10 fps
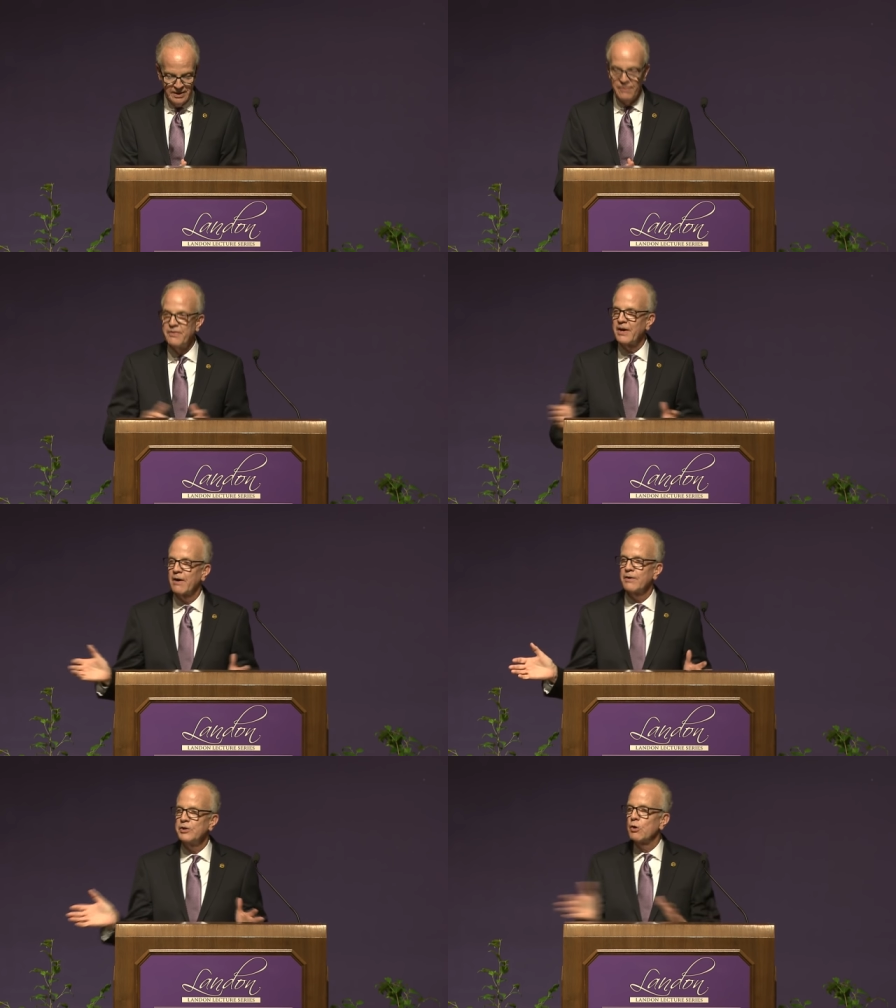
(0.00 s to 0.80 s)
And
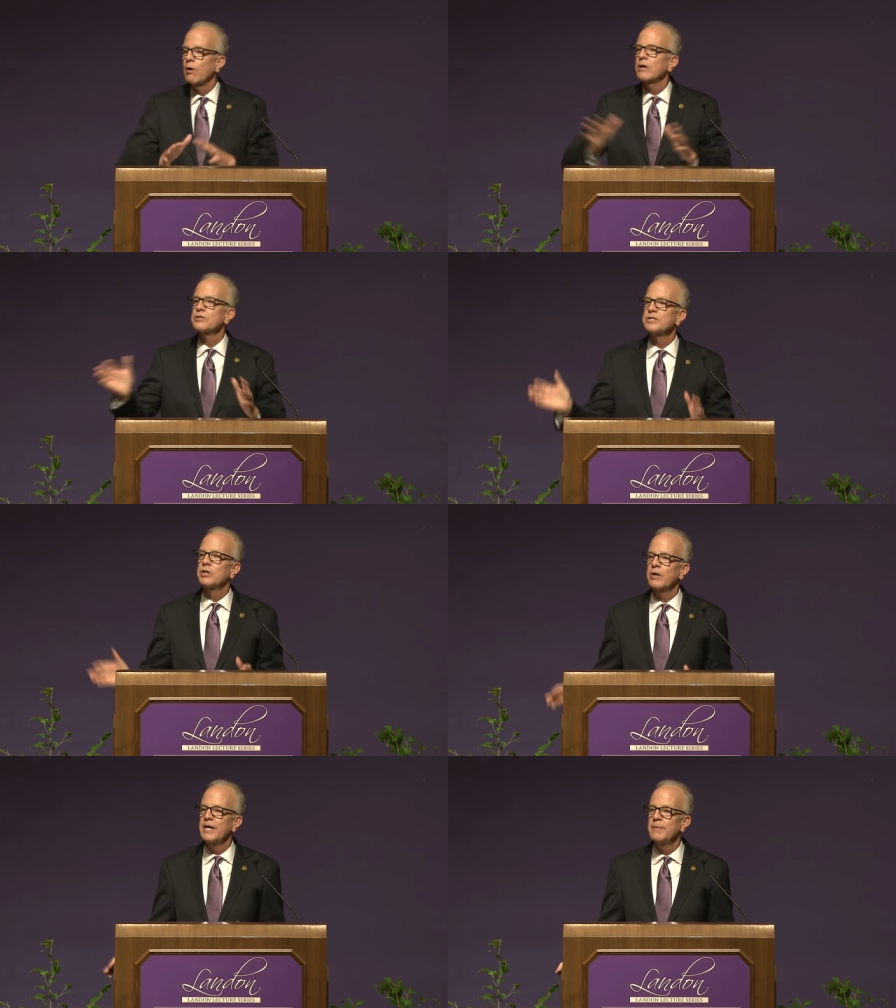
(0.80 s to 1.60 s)
there, New Yorkers had
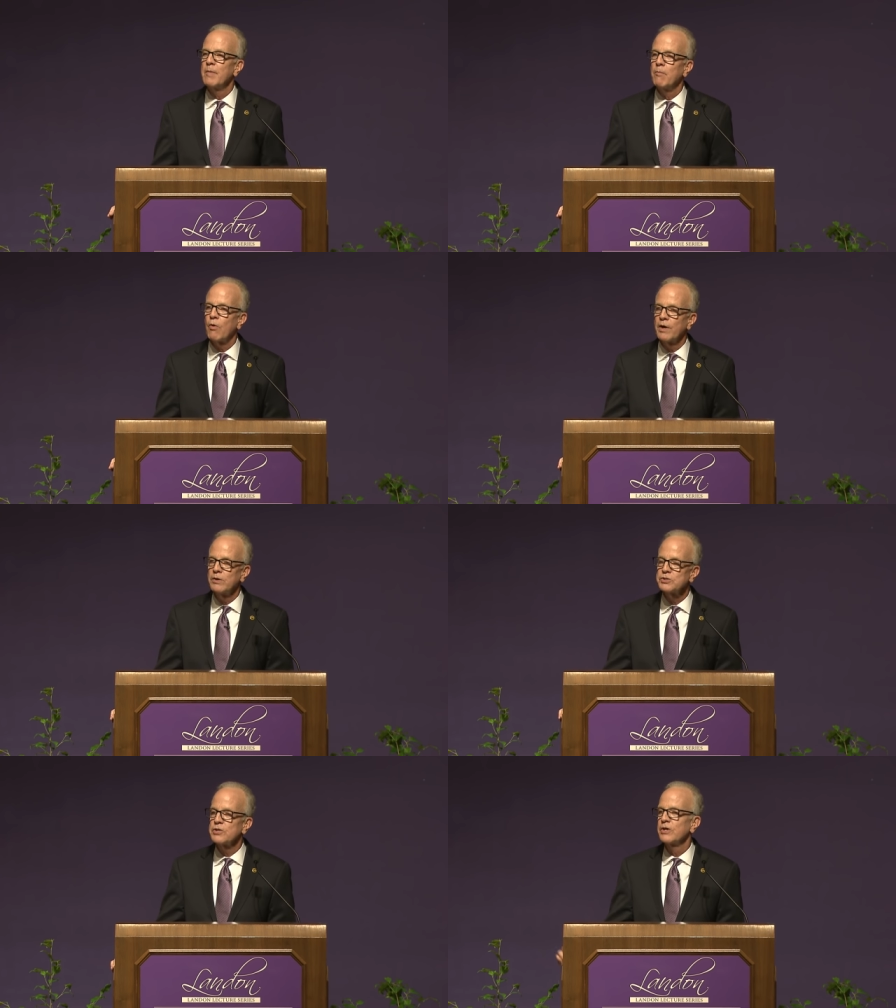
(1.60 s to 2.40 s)
created
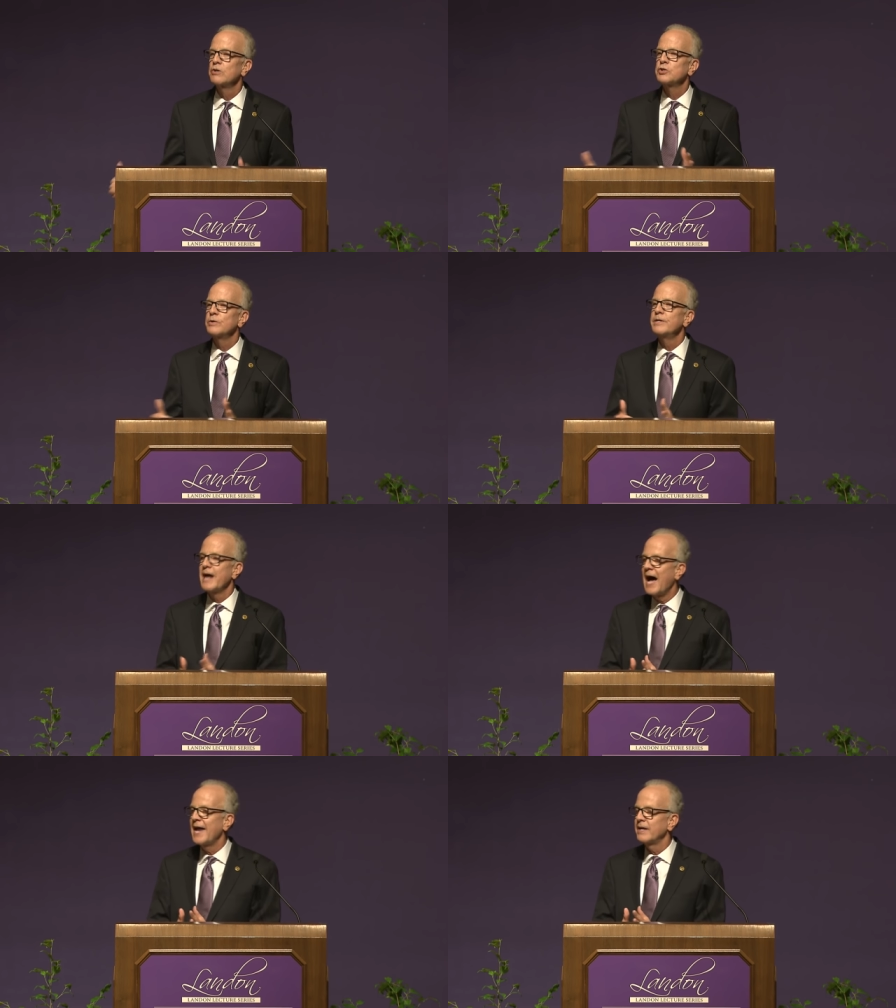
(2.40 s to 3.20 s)
memorials to those who
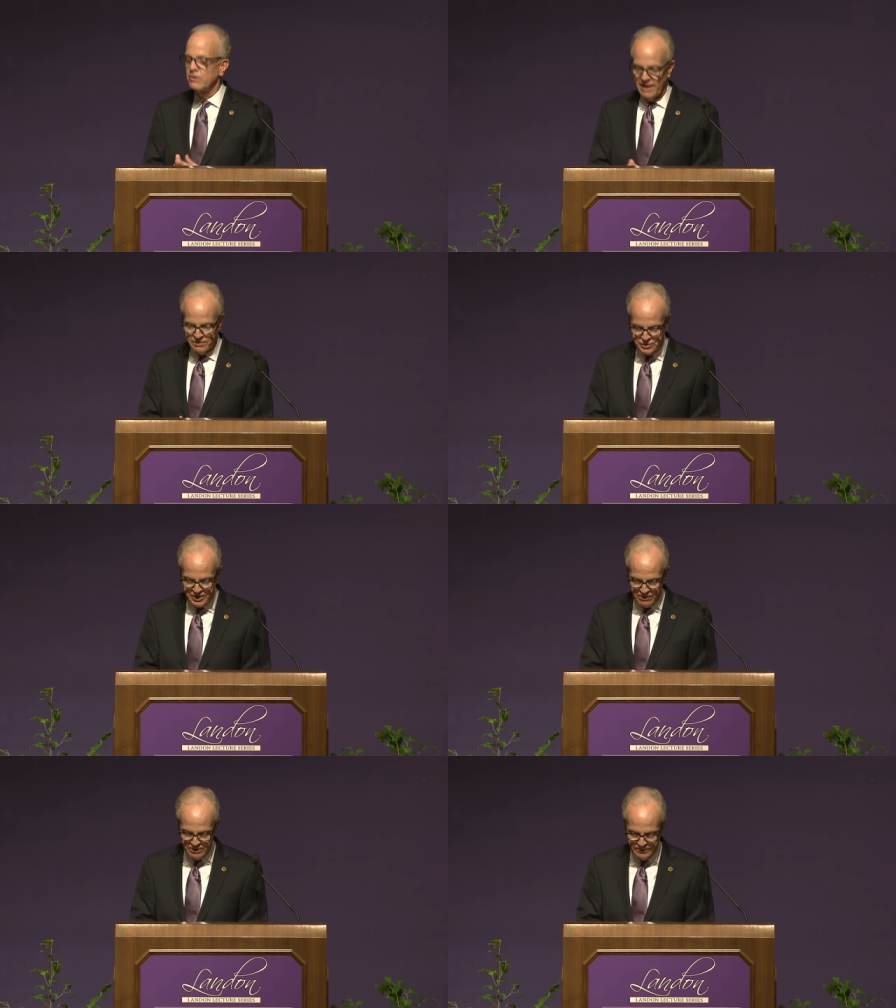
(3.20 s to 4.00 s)
died at Ground
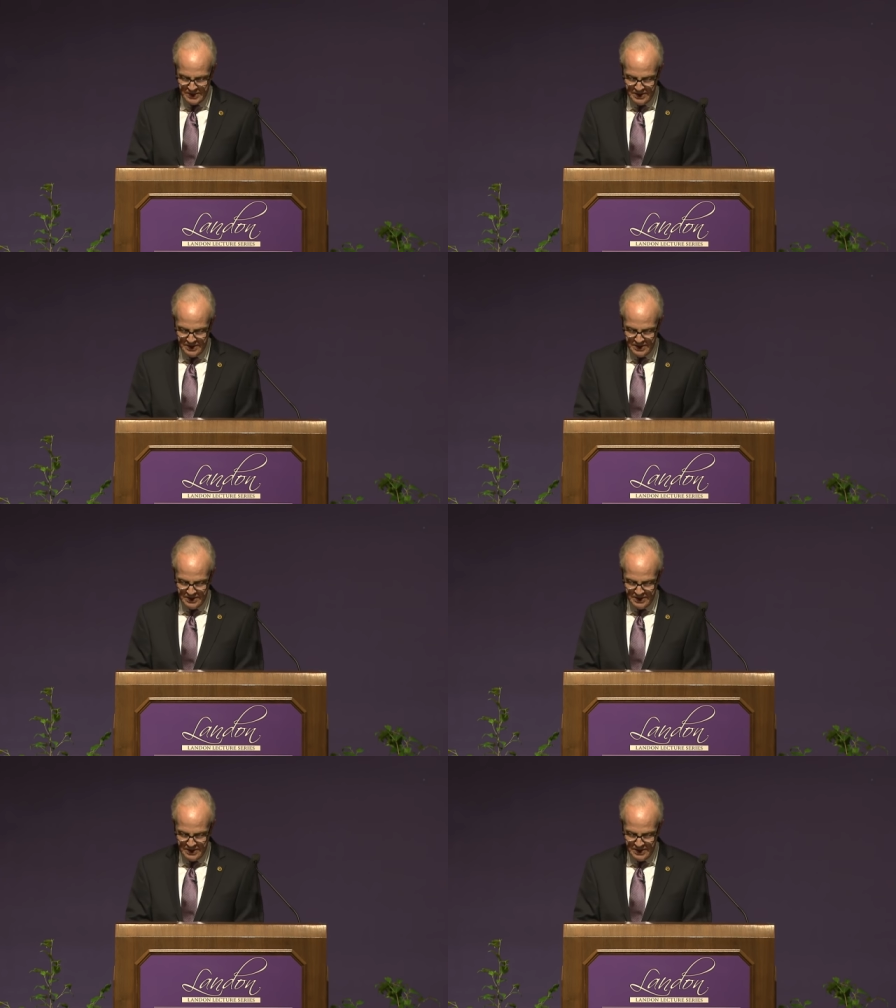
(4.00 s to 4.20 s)
Zero.